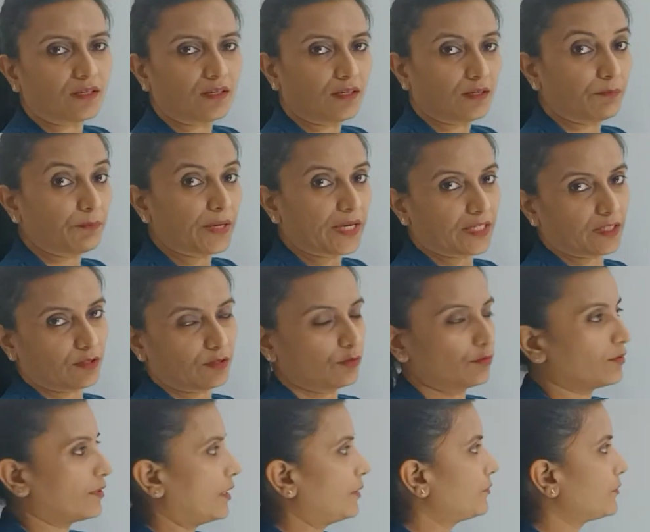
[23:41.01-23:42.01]

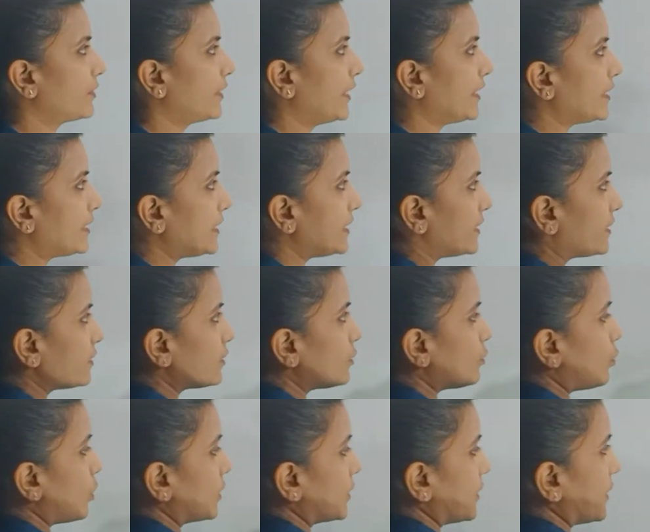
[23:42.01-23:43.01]
parallelogram, right? Here
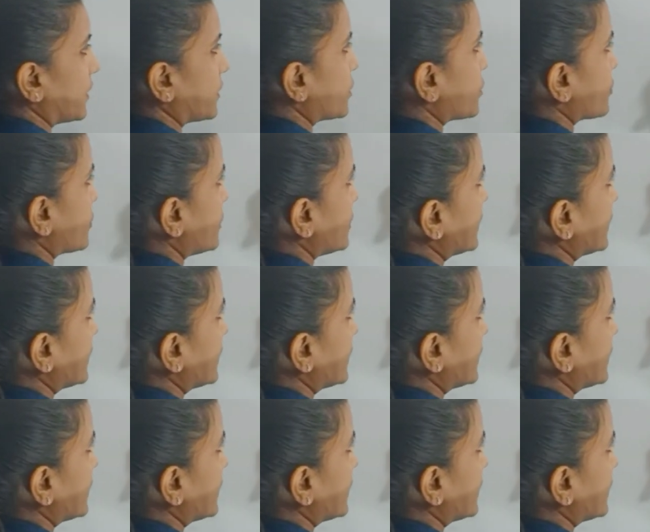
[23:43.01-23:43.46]
quadrilateral